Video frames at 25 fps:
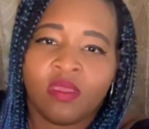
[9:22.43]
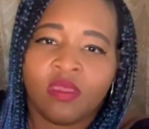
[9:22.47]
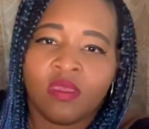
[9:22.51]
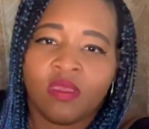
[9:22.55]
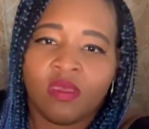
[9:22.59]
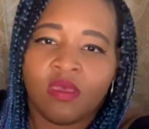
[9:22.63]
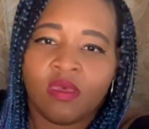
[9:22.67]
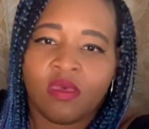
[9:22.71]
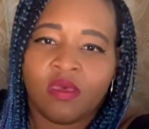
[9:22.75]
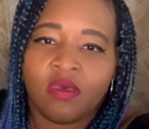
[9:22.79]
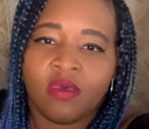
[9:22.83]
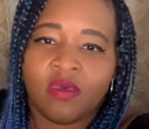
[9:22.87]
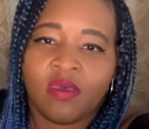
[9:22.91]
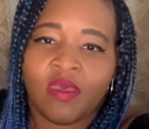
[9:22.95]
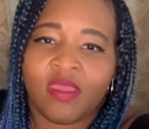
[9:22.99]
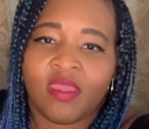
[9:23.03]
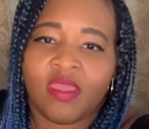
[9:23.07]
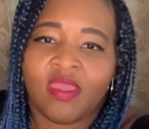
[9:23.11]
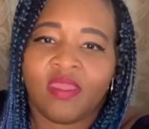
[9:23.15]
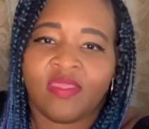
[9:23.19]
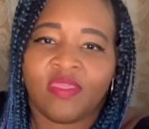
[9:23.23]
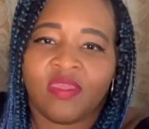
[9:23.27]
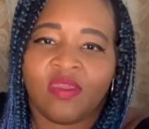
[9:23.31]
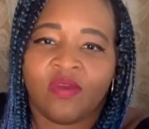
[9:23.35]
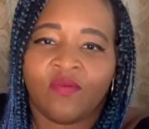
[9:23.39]
I
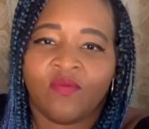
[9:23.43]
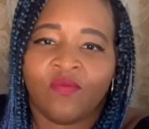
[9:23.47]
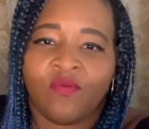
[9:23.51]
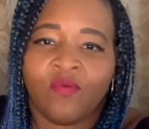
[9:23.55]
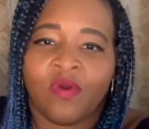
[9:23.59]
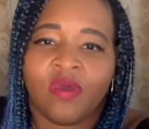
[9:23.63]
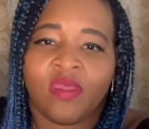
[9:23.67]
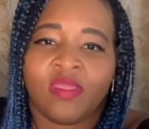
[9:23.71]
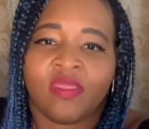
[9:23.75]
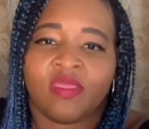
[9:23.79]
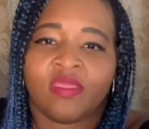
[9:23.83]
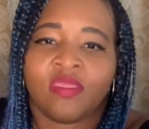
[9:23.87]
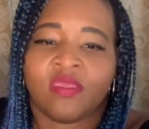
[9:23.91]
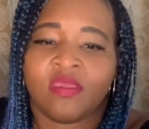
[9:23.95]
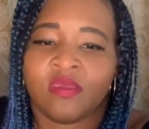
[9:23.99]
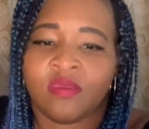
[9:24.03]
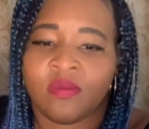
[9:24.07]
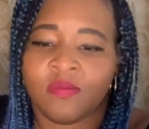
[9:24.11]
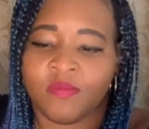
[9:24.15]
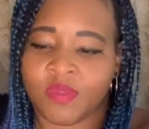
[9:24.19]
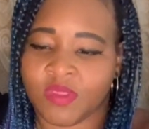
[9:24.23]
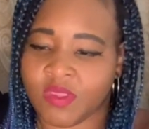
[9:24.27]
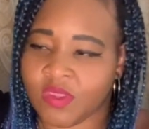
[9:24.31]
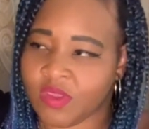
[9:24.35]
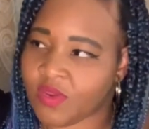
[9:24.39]
can't think of what the
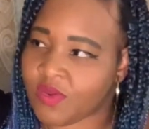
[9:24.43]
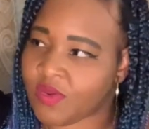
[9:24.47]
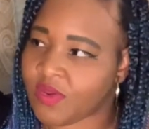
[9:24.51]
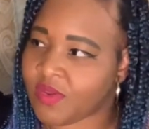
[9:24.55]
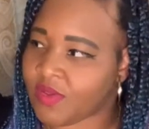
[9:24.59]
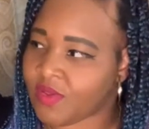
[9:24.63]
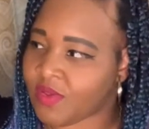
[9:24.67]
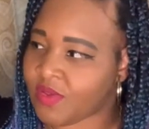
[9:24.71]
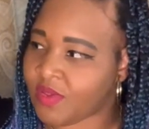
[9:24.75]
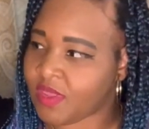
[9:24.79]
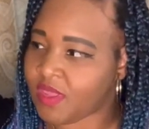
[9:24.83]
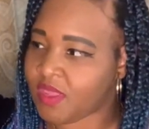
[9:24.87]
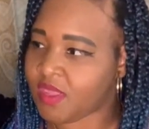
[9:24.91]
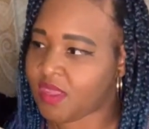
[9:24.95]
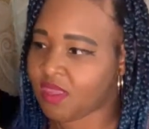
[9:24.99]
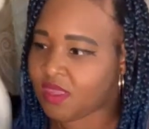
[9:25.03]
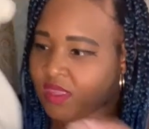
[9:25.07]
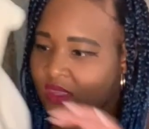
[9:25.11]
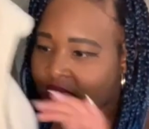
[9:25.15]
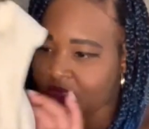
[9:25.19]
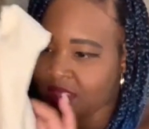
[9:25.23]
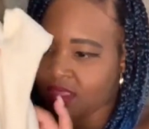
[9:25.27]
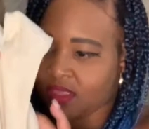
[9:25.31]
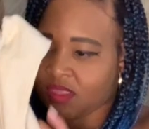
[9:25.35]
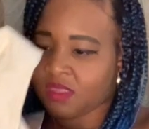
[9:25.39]
material
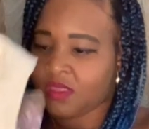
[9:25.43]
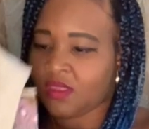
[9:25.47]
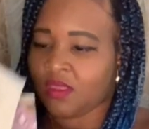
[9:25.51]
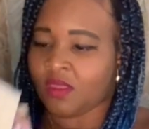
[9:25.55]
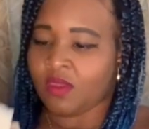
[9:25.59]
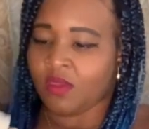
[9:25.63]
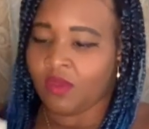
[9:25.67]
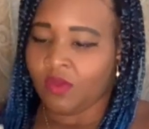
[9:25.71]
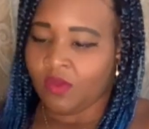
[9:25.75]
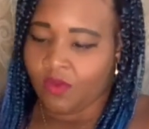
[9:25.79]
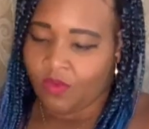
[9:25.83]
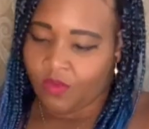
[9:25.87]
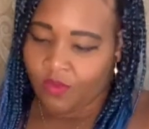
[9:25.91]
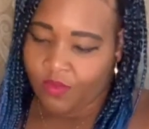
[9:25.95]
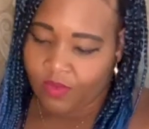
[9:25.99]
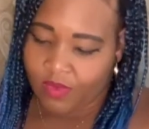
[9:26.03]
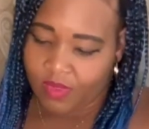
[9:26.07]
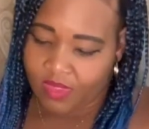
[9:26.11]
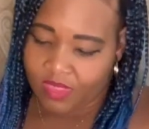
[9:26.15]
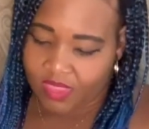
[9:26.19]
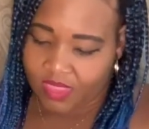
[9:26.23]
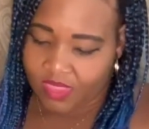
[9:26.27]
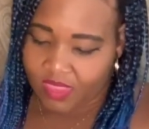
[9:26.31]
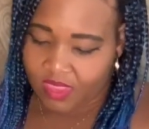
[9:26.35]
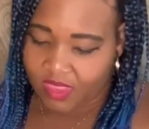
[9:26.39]
is with
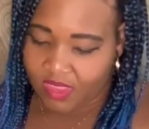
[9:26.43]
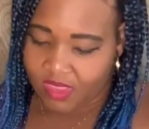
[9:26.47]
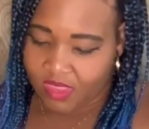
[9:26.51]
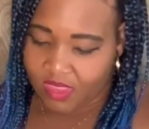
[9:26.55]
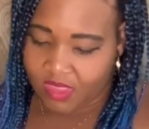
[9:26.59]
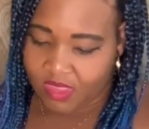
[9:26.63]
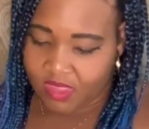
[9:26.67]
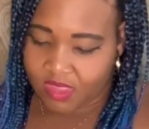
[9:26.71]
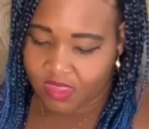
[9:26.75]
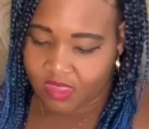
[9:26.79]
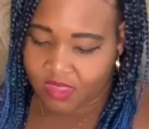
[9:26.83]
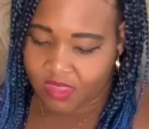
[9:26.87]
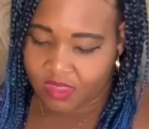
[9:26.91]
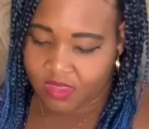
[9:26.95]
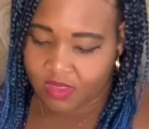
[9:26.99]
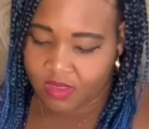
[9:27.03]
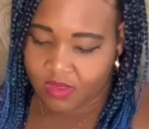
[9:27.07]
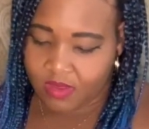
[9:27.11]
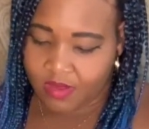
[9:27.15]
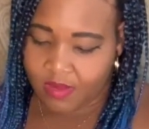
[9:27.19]
this,